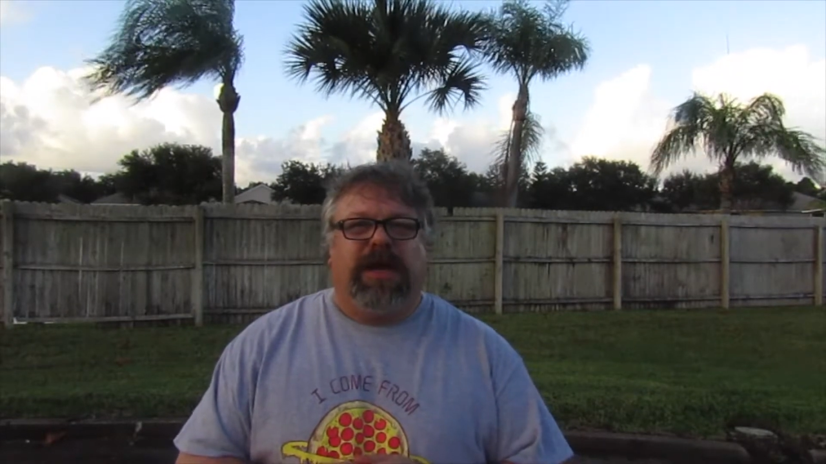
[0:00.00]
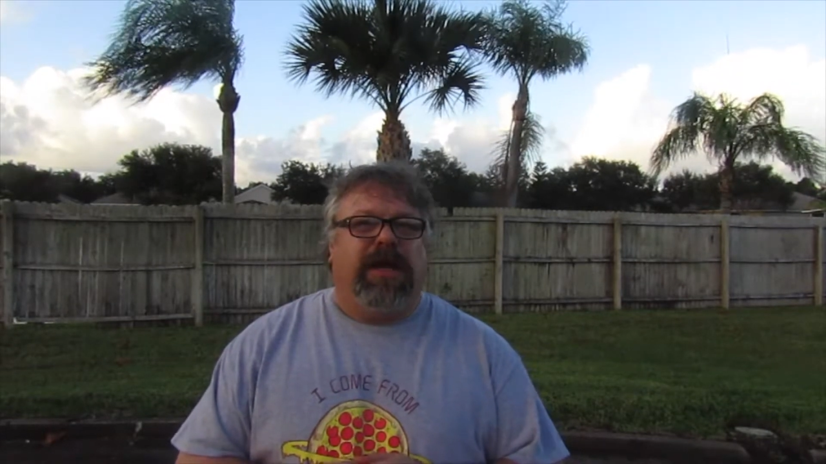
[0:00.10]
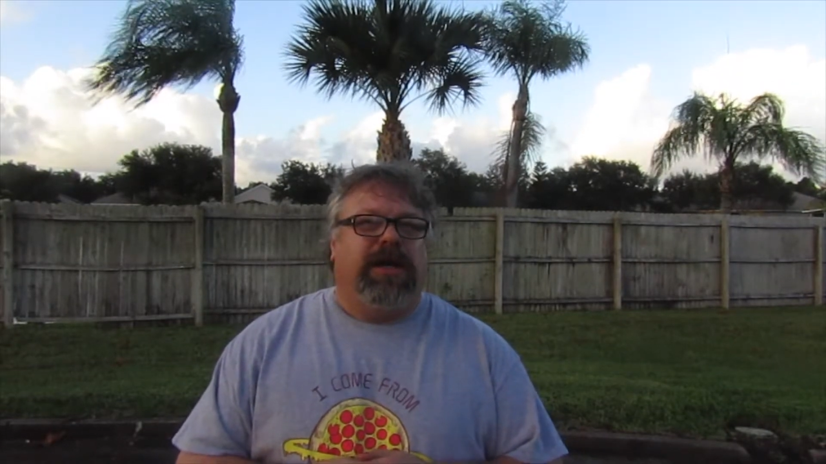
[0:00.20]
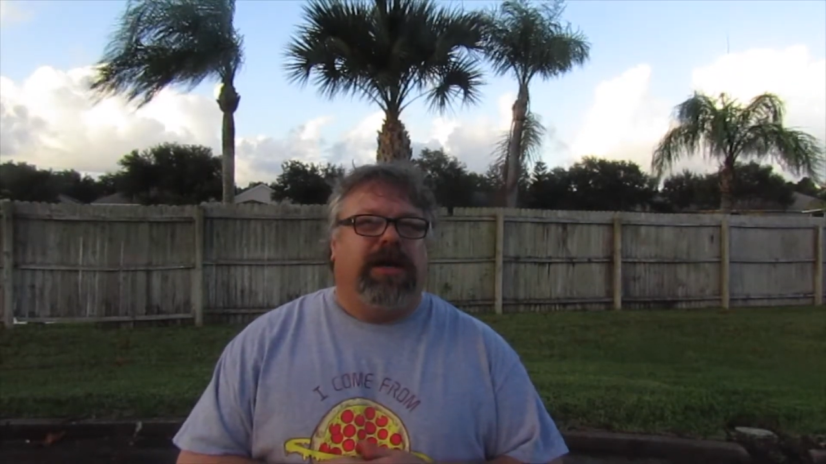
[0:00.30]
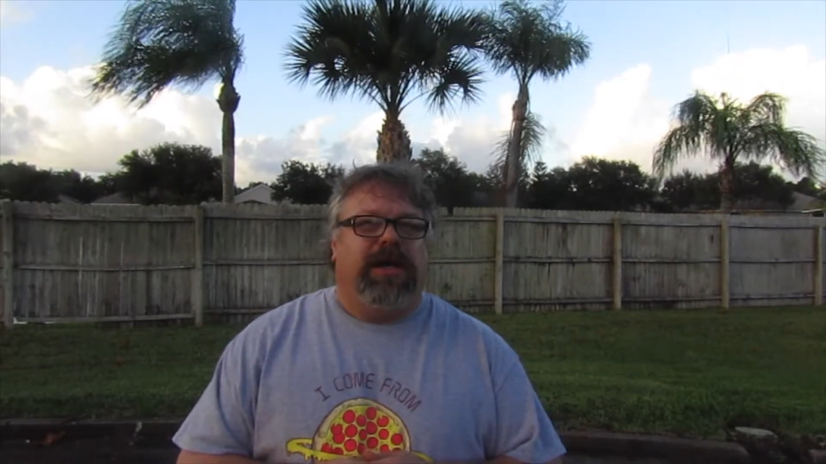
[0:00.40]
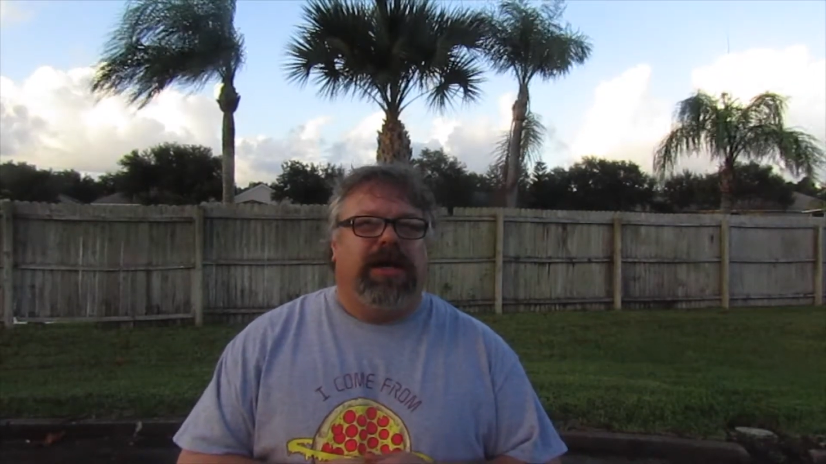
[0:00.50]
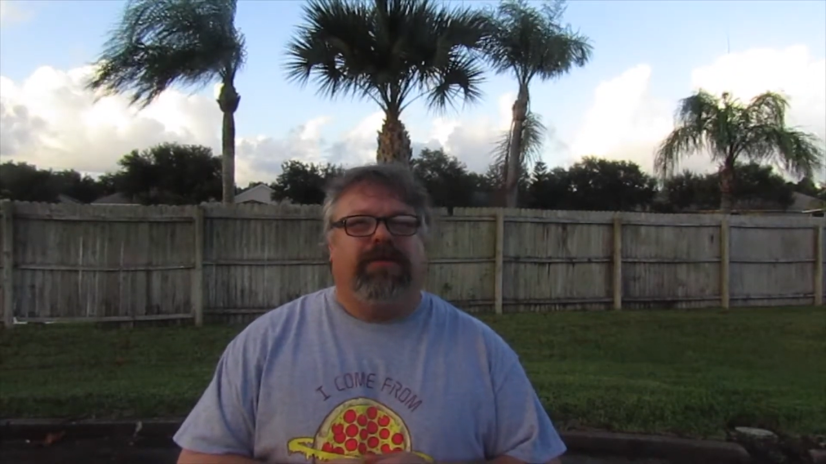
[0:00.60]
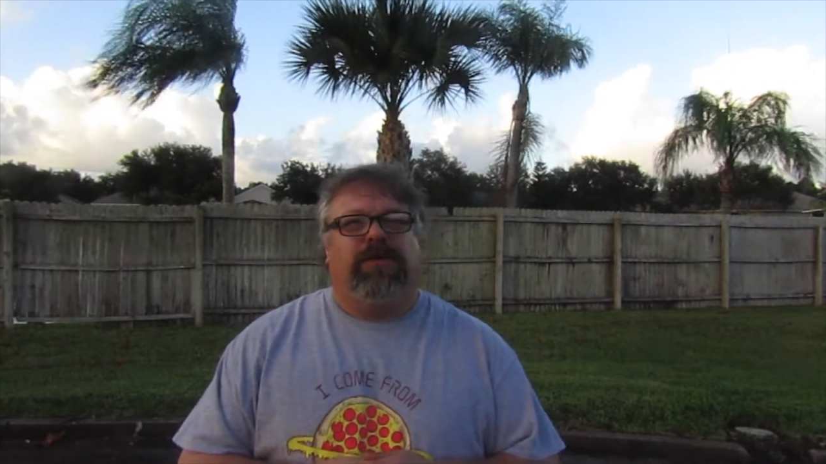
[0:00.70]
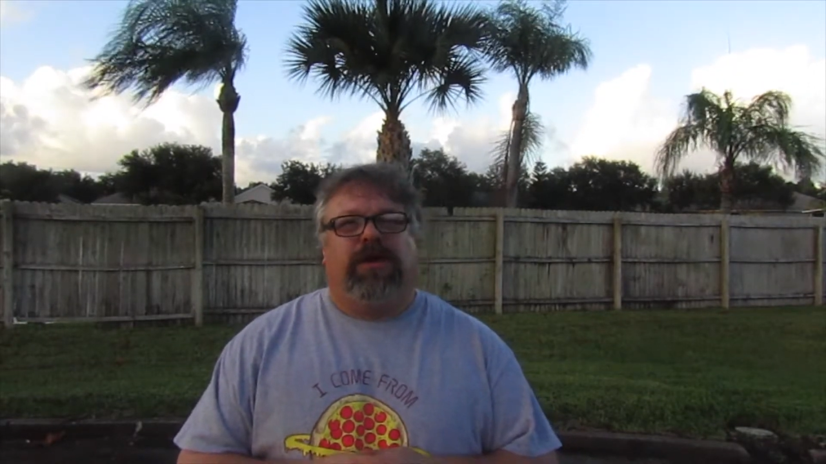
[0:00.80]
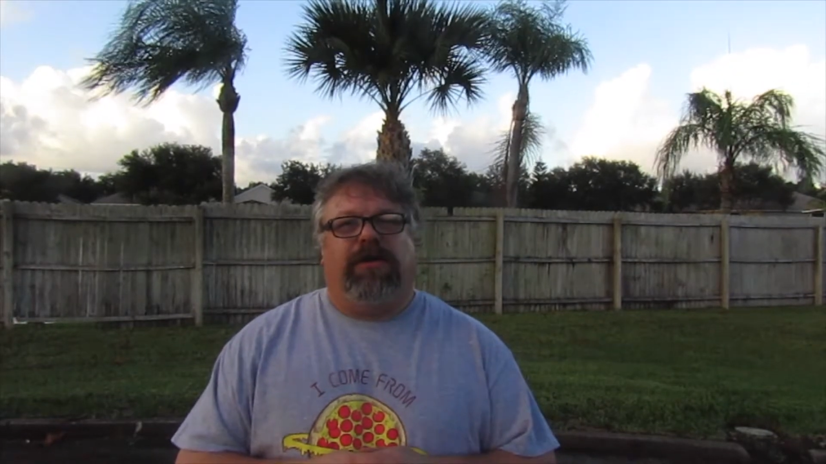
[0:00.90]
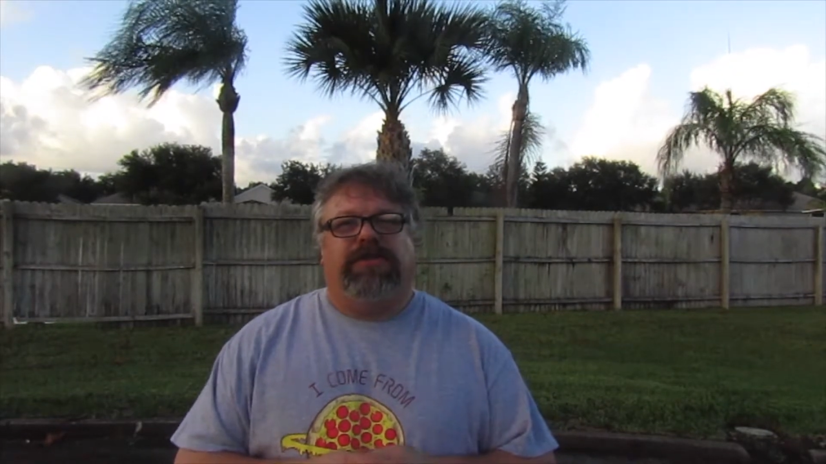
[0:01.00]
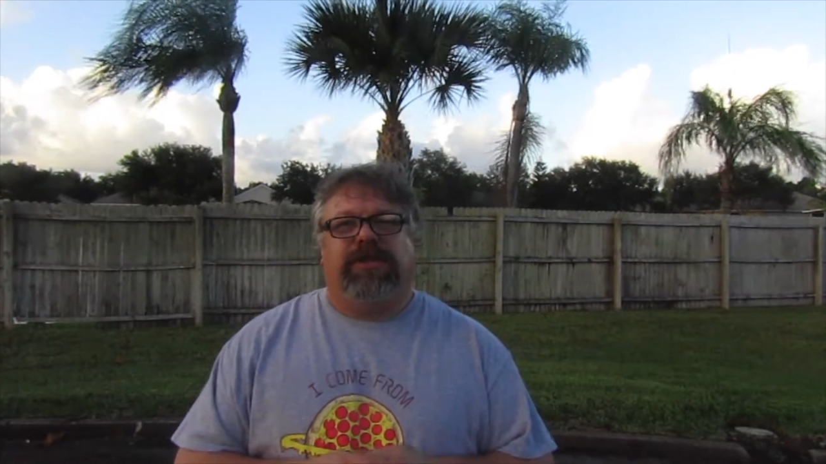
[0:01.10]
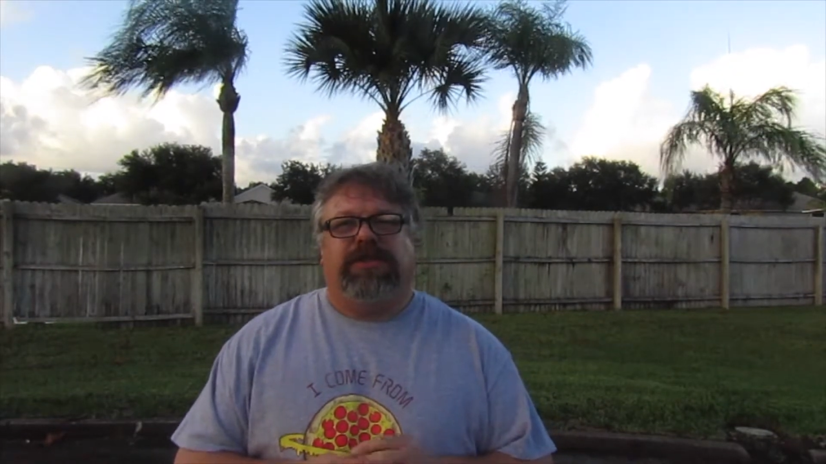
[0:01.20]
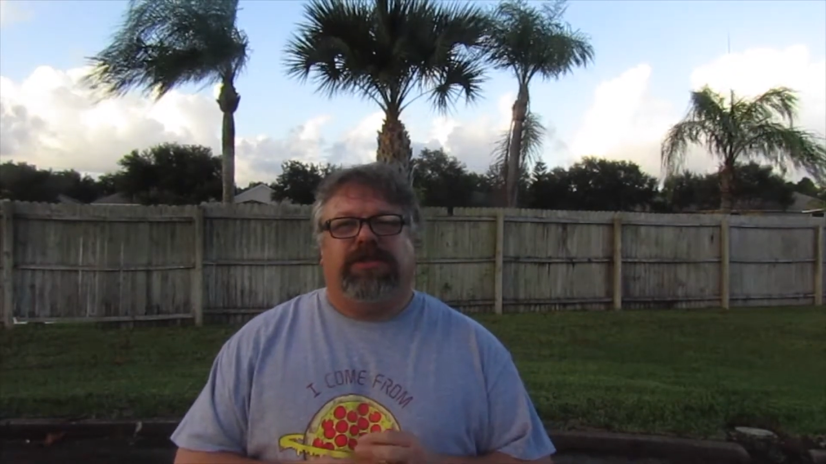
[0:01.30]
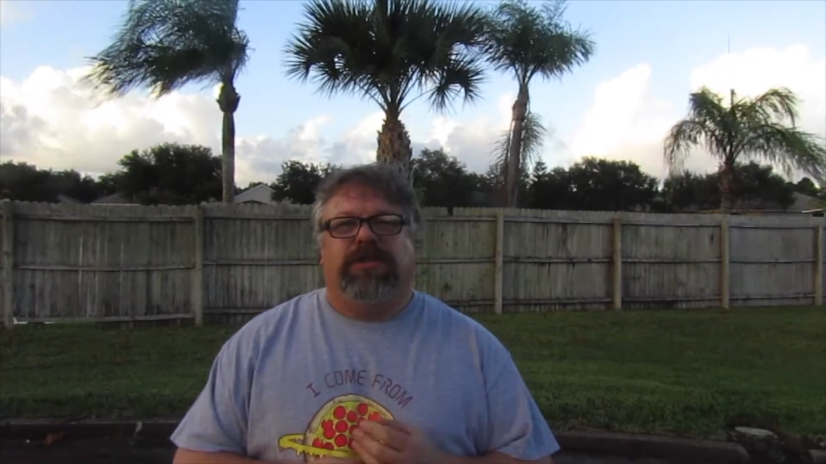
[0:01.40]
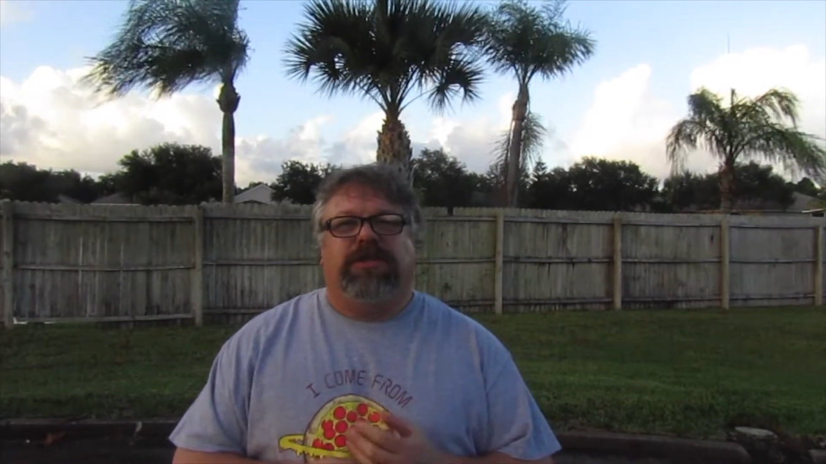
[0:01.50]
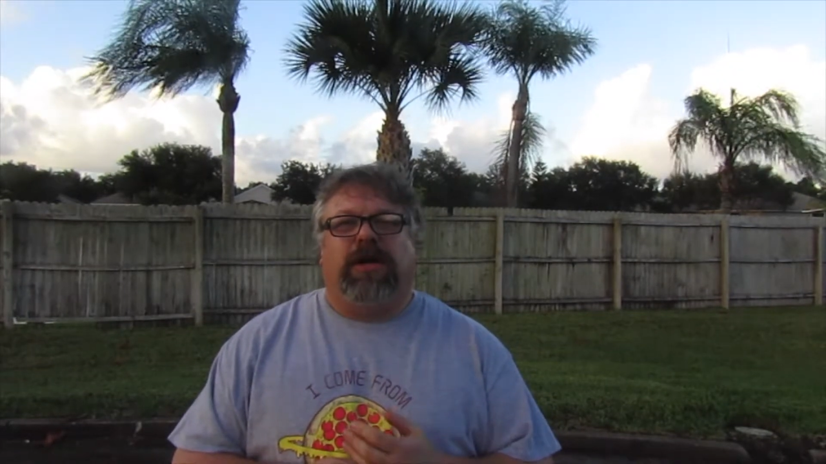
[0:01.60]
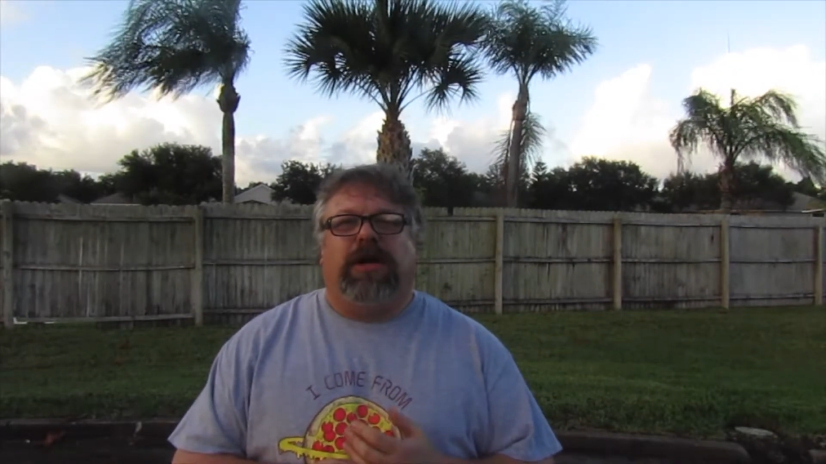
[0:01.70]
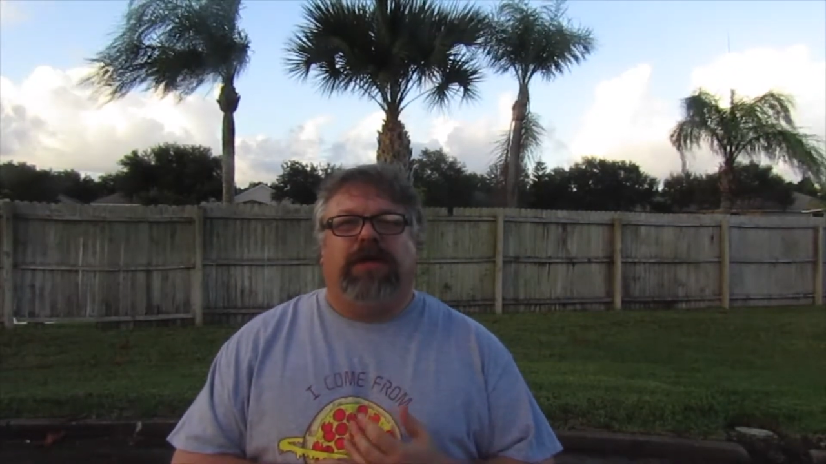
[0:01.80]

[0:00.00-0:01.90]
Guy and I to have a little conversation and talk.